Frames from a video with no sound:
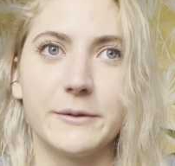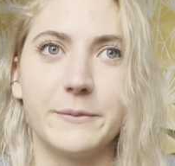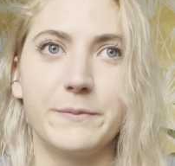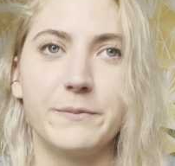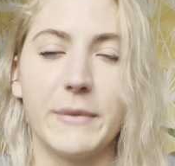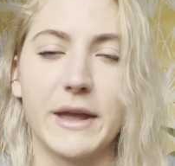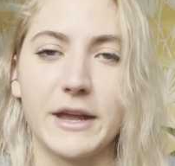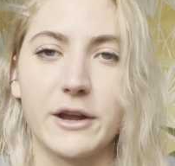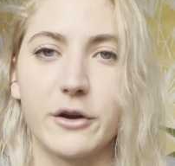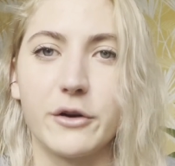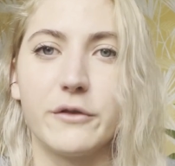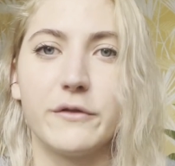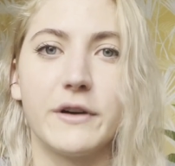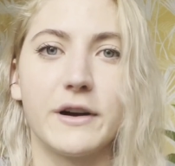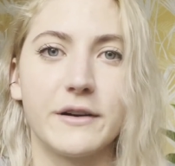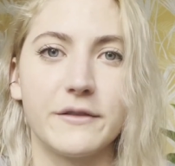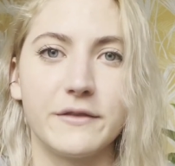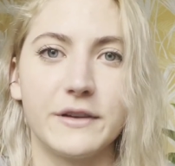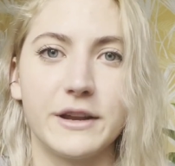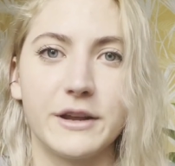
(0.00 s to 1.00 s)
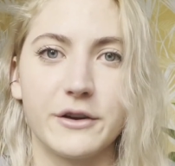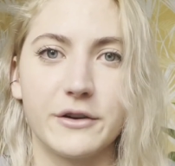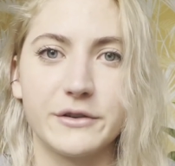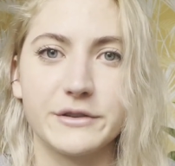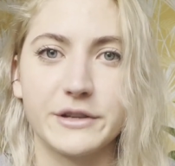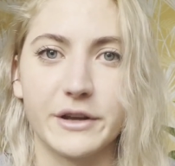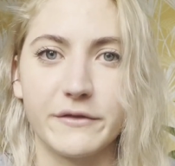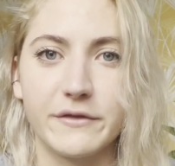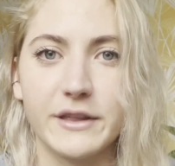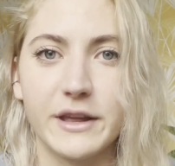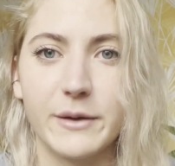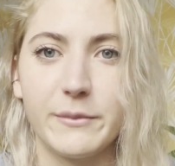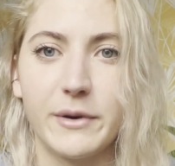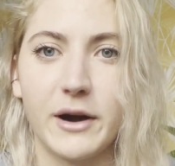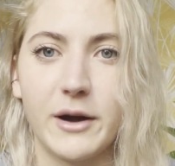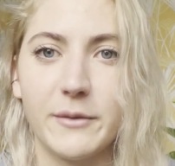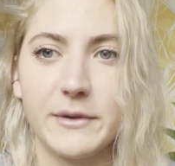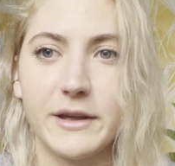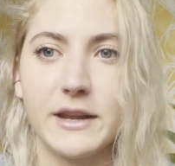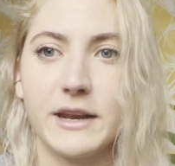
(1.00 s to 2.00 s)
makeover videos of the
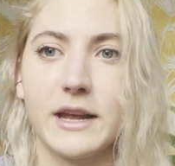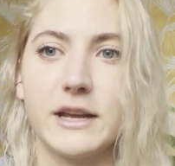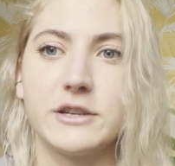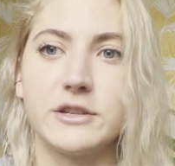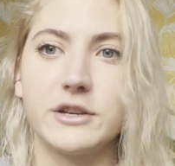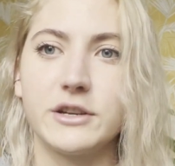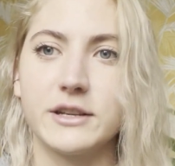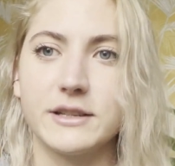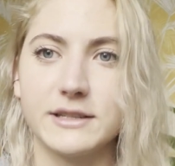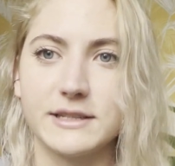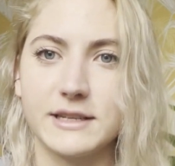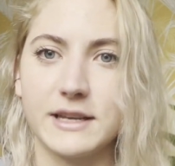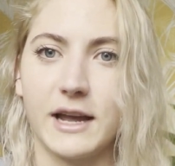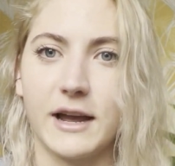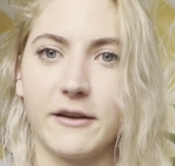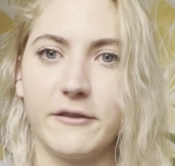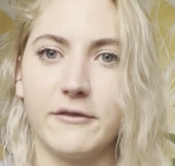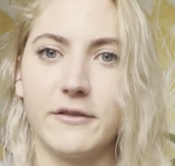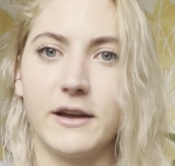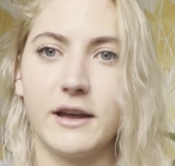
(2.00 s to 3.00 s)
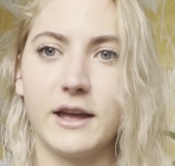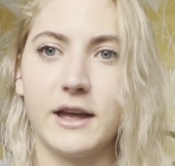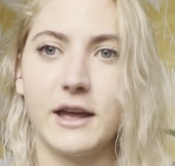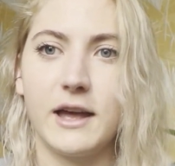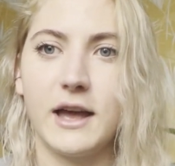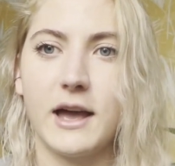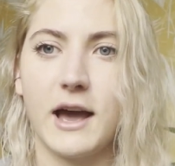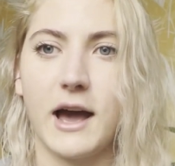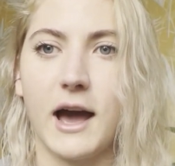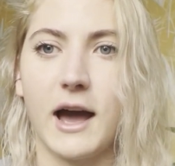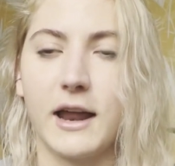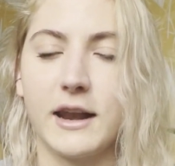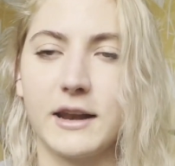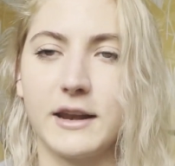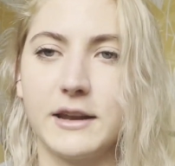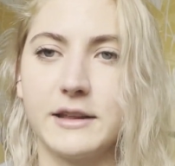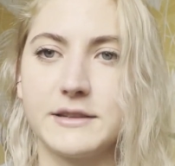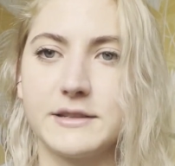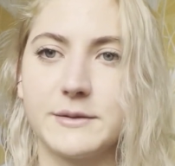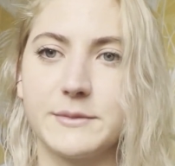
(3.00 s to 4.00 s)
apartment. As you can see, I've added
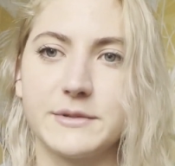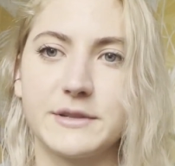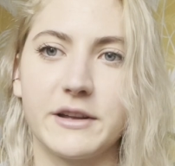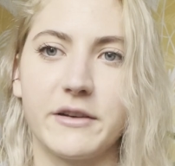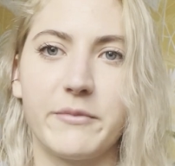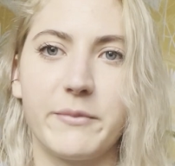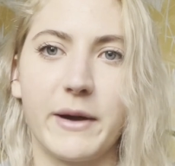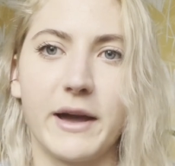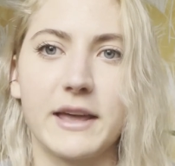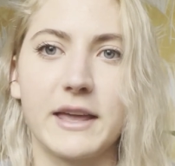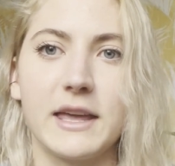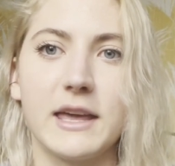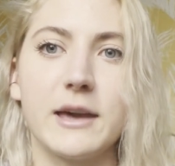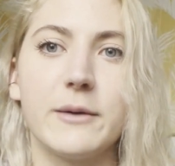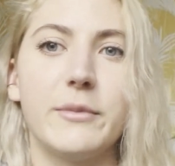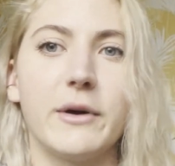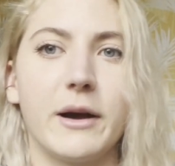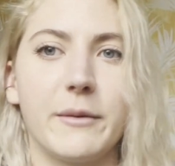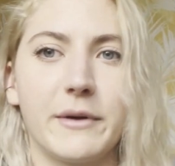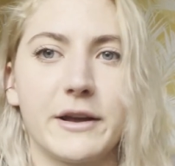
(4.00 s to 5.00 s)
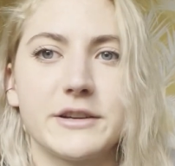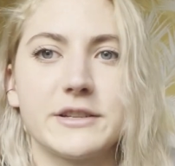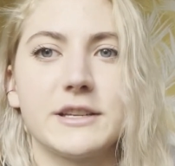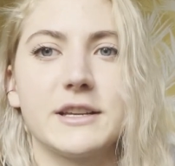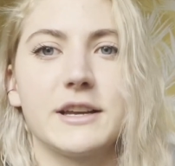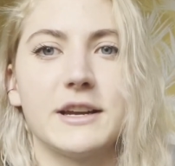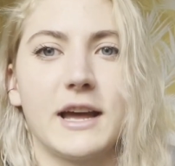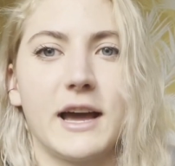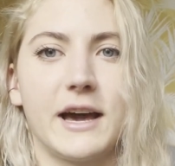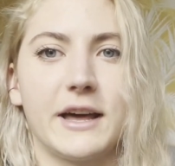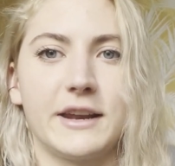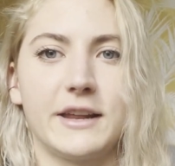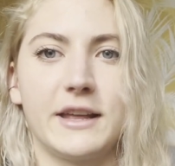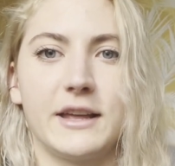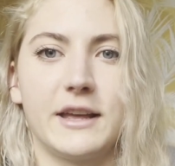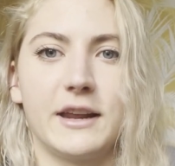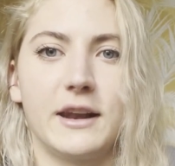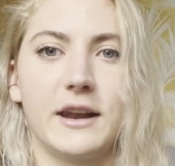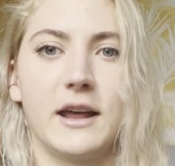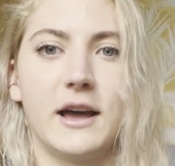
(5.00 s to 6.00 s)
in some stuff back here, but I'm actually going to add
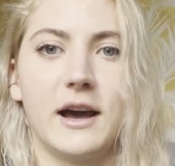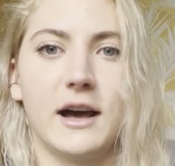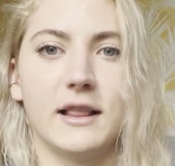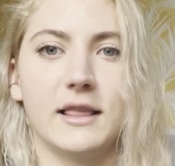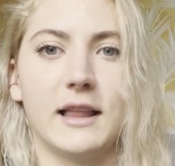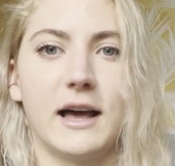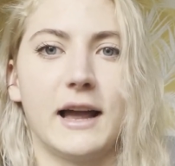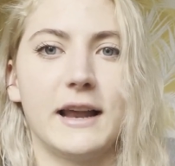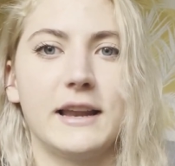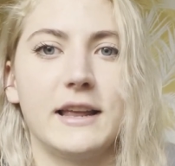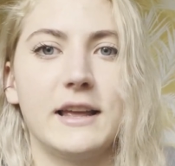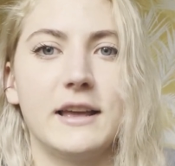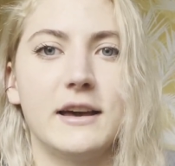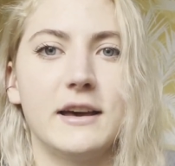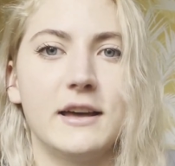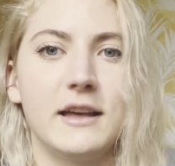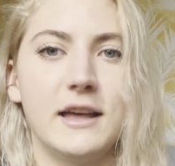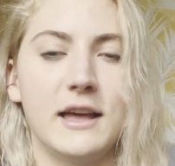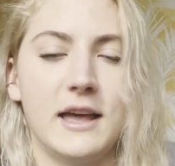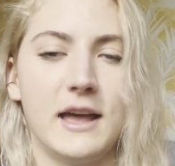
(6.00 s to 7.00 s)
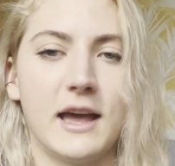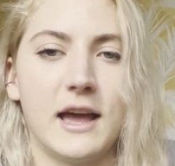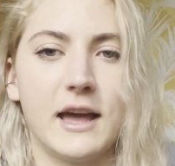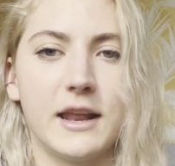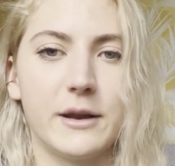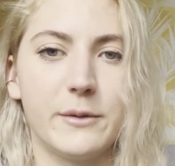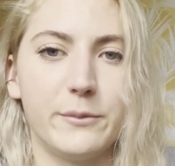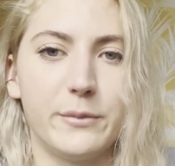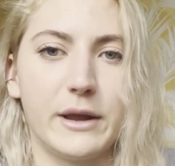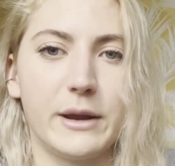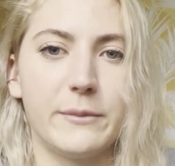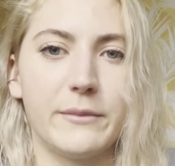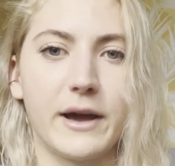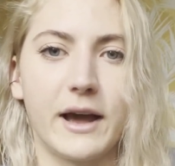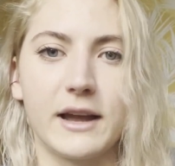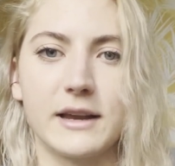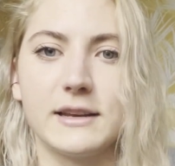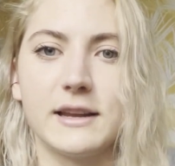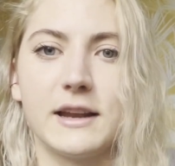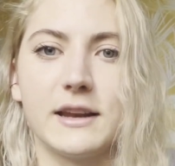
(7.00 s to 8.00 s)
in a light here and a
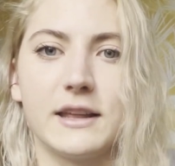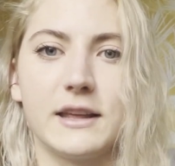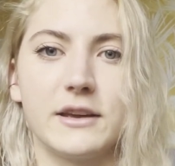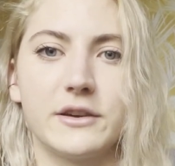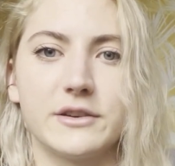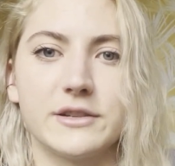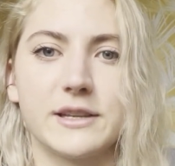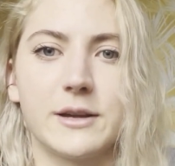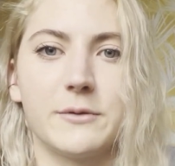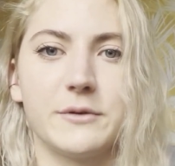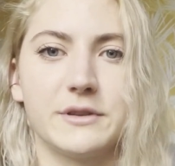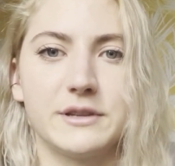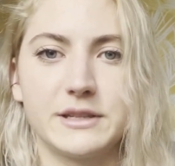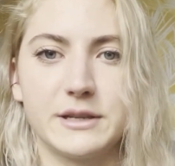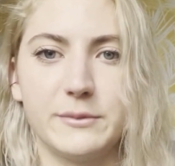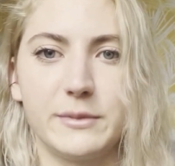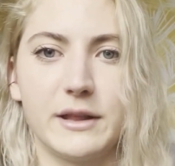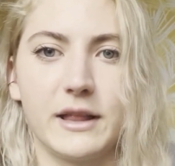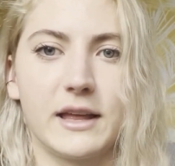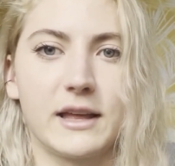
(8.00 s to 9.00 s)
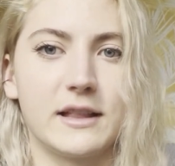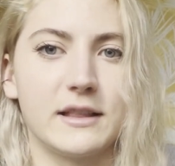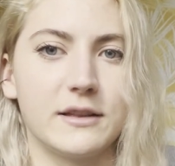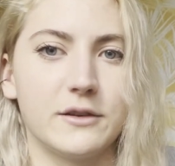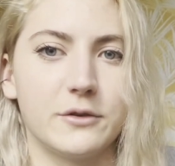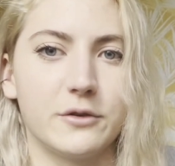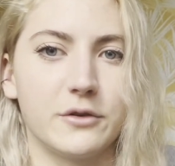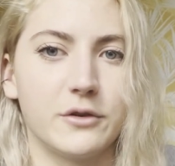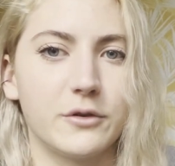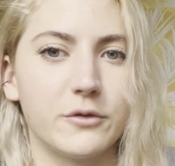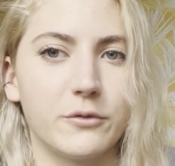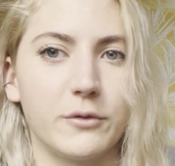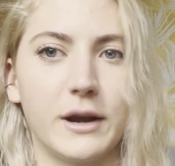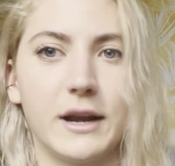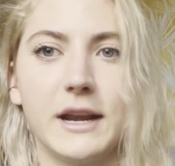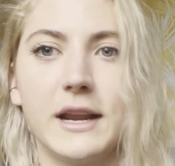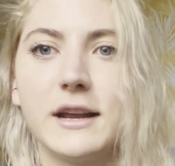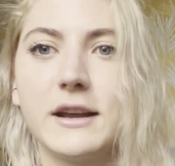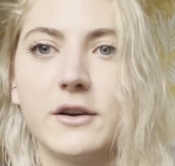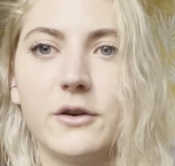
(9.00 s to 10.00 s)
beanbag down here because I want this to be like a little
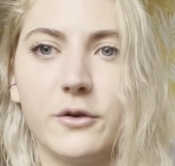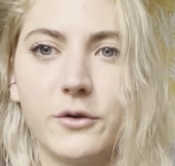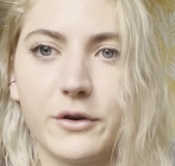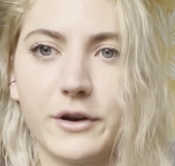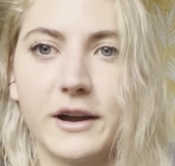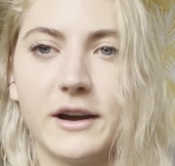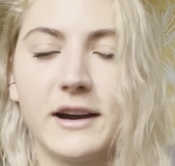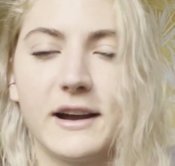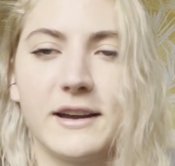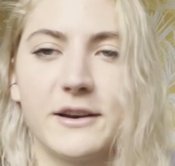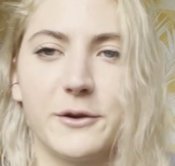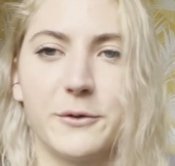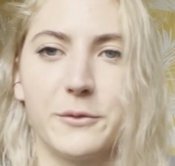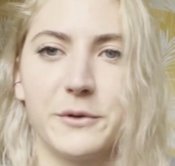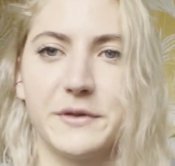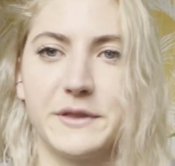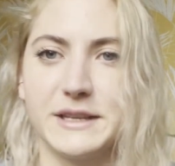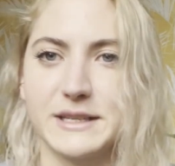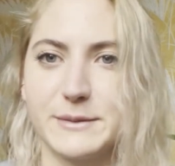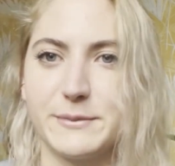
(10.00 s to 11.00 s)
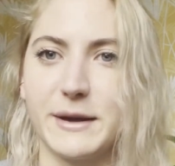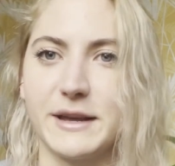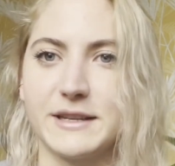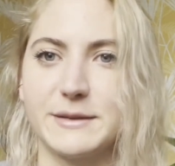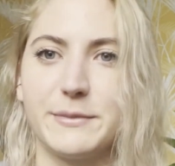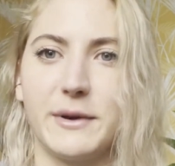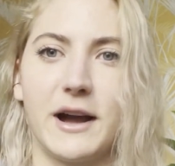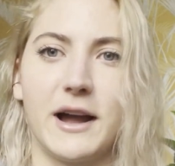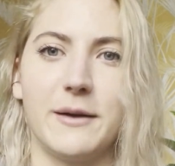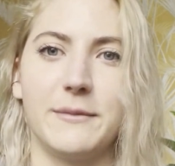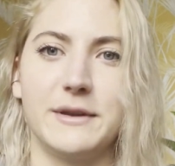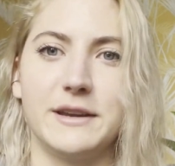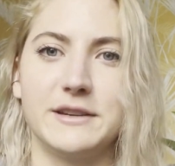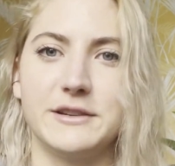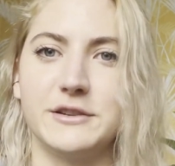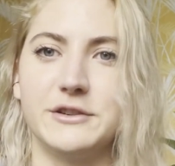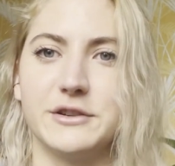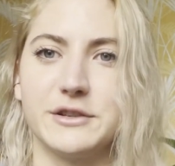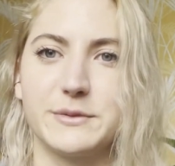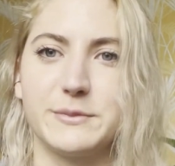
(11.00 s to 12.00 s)
reading corner. I don't want this space behind me
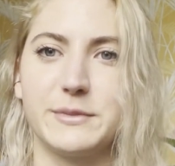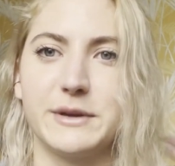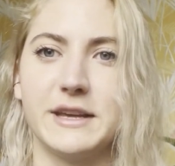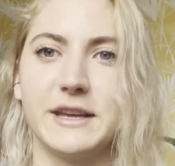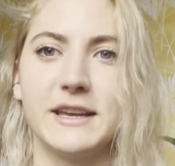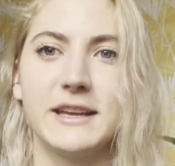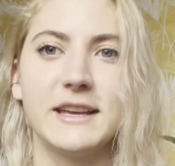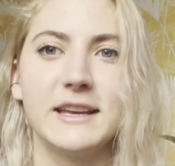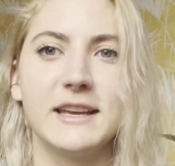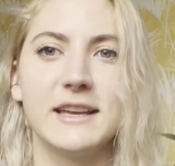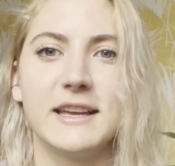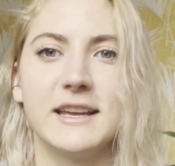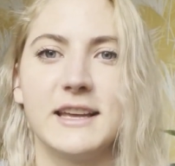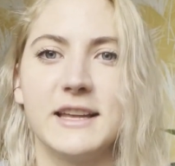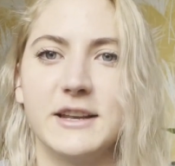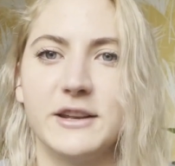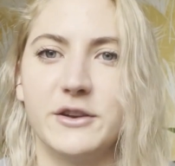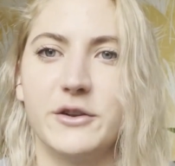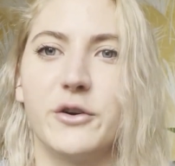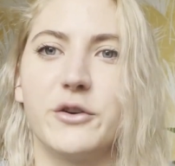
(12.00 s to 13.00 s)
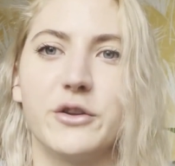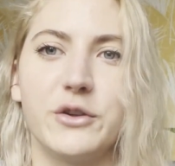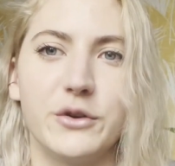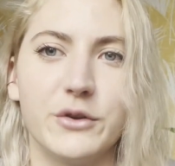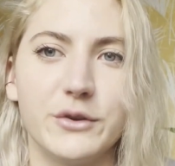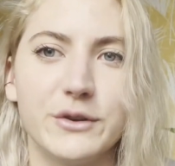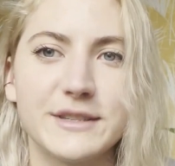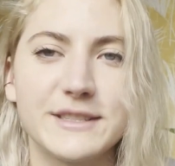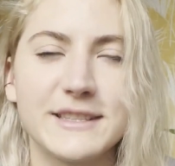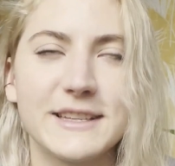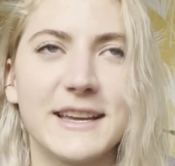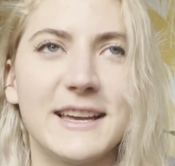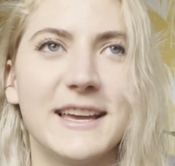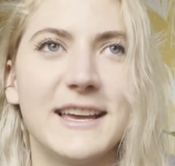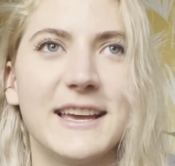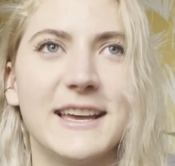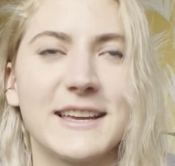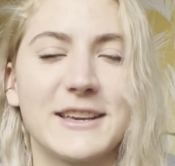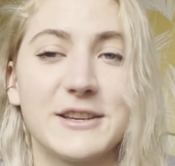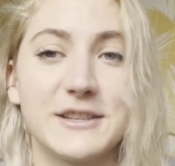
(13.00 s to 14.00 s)
to just be not used
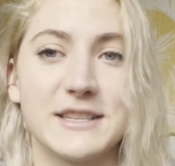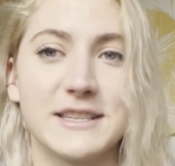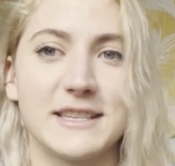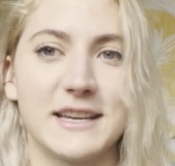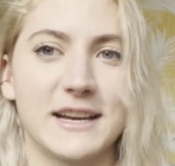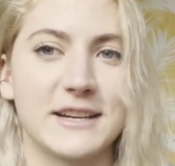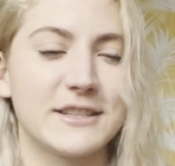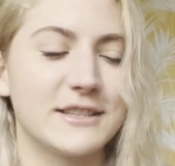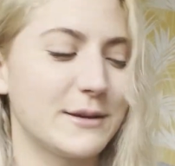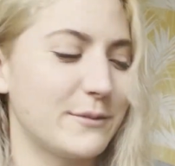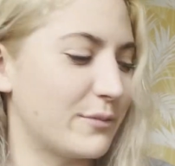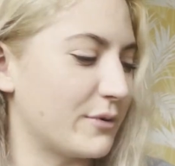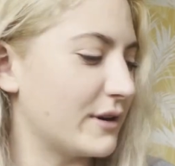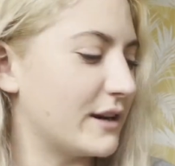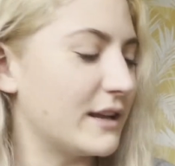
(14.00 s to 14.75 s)
because it's actually